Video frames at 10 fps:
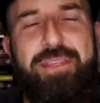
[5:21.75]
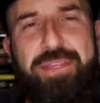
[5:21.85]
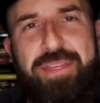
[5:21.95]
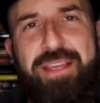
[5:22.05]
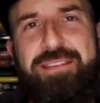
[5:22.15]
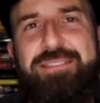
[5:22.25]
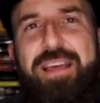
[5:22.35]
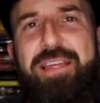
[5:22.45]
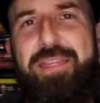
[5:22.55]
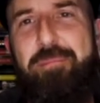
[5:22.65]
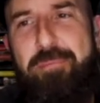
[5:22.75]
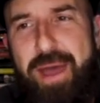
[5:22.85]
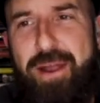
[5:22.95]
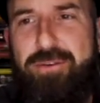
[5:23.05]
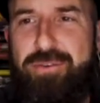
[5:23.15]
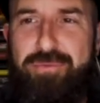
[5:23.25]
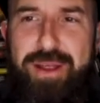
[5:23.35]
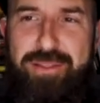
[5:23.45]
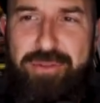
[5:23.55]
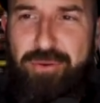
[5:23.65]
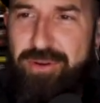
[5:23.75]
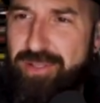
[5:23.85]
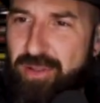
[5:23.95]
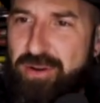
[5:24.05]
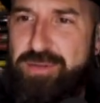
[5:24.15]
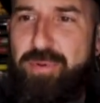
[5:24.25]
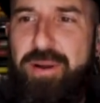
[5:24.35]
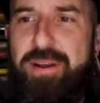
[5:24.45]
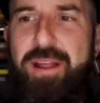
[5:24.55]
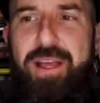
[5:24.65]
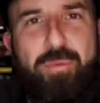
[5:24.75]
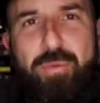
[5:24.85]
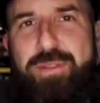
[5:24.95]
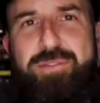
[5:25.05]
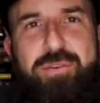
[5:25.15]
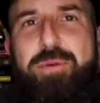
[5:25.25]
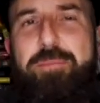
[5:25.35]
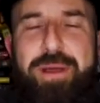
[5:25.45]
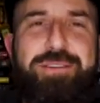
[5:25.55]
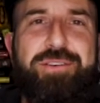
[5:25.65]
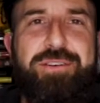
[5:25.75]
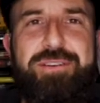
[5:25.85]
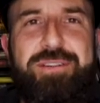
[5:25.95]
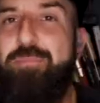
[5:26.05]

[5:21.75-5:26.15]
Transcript: the things that matter directly or in large part, what do we measure?